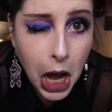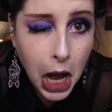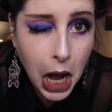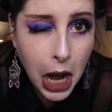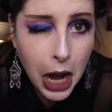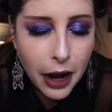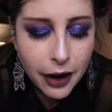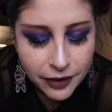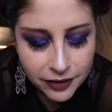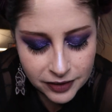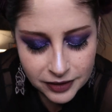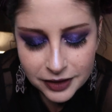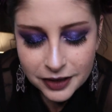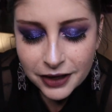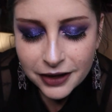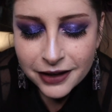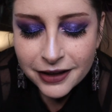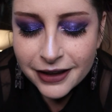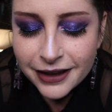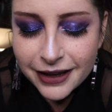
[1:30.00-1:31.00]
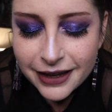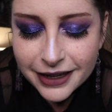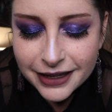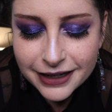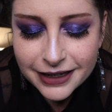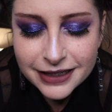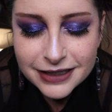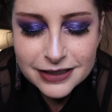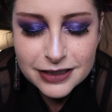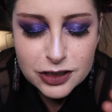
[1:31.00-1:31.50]
It
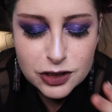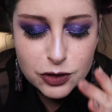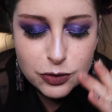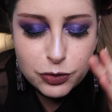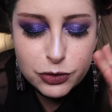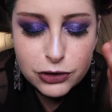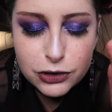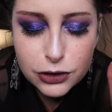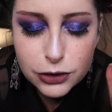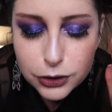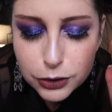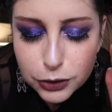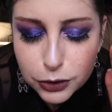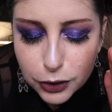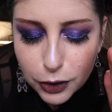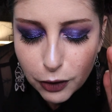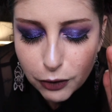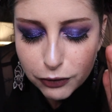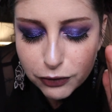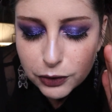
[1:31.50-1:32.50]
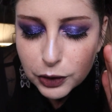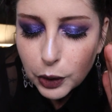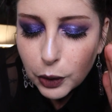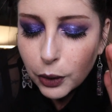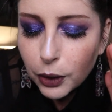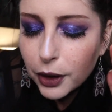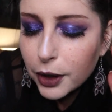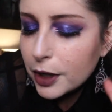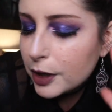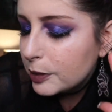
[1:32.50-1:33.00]
is this
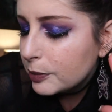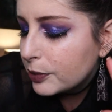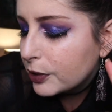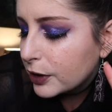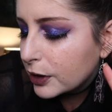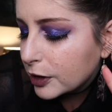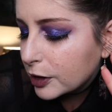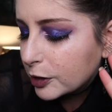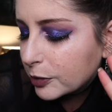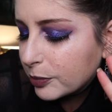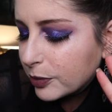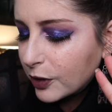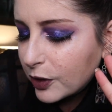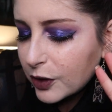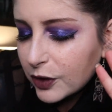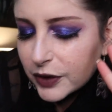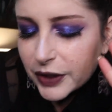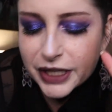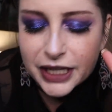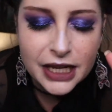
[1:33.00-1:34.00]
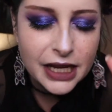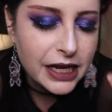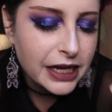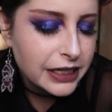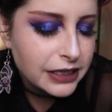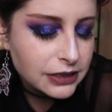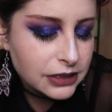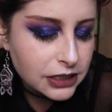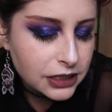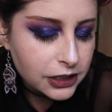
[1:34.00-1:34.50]
beautiful purple, like
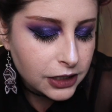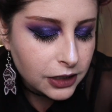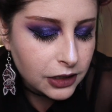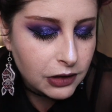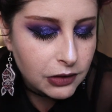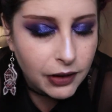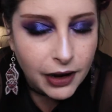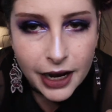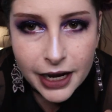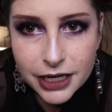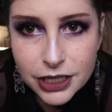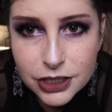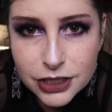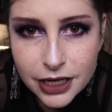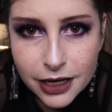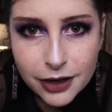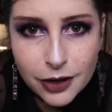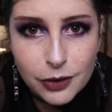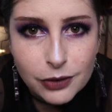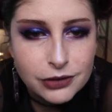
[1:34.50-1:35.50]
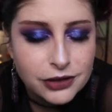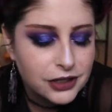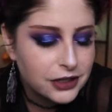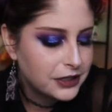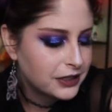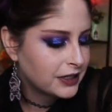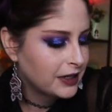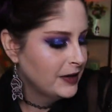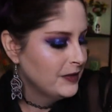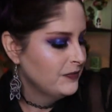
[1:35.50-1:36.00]
indigo eyeshadow
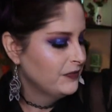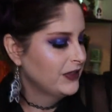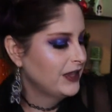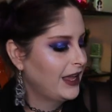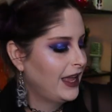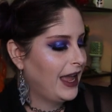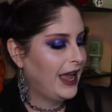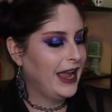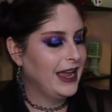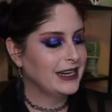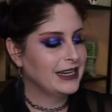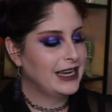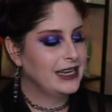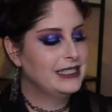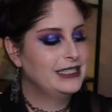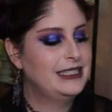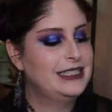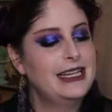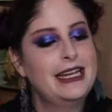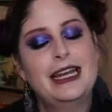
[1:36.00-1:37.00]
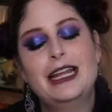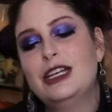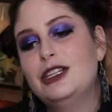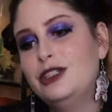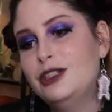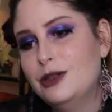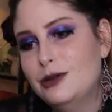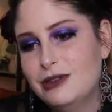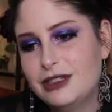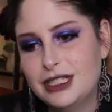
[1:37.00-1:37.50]
look, and I did
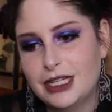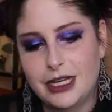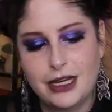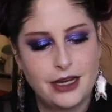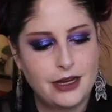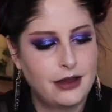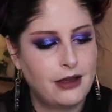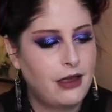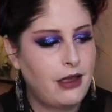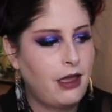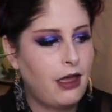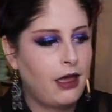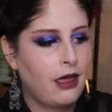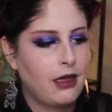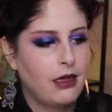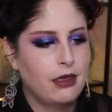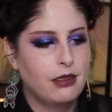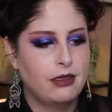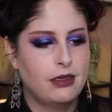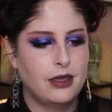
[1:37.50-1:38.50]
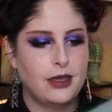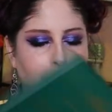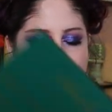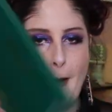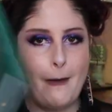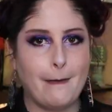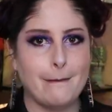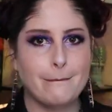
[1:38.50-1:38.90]
it using the